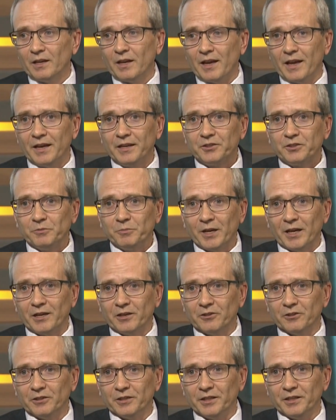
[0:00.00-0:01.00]

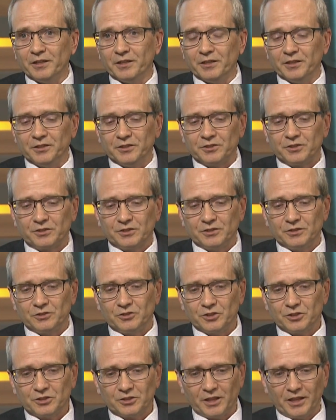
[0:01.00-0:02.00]
Antimatter is
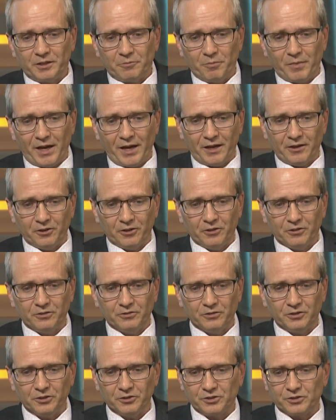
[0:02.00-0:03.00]
just like matter,
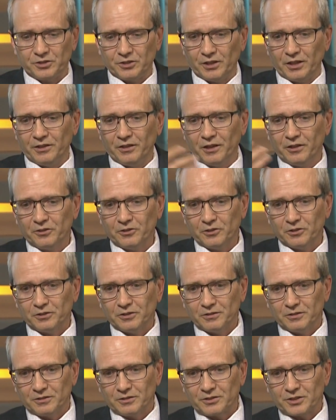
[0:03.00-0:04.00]
there's another
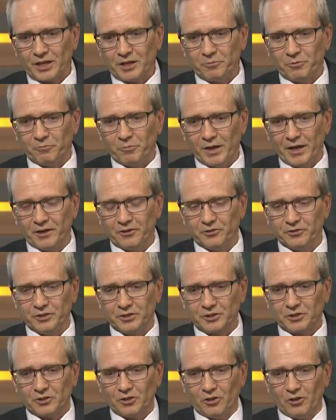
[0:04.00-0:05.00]
type of matter
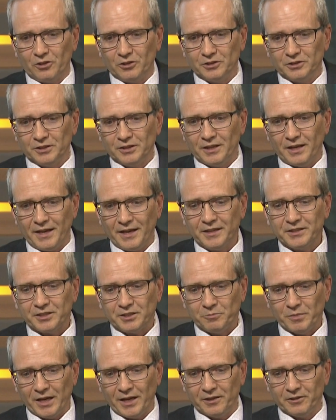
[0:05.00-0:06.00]
that's called
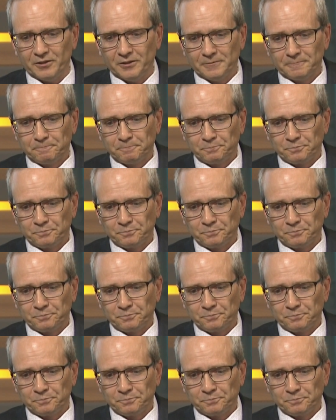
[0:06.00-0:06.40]
antimatter.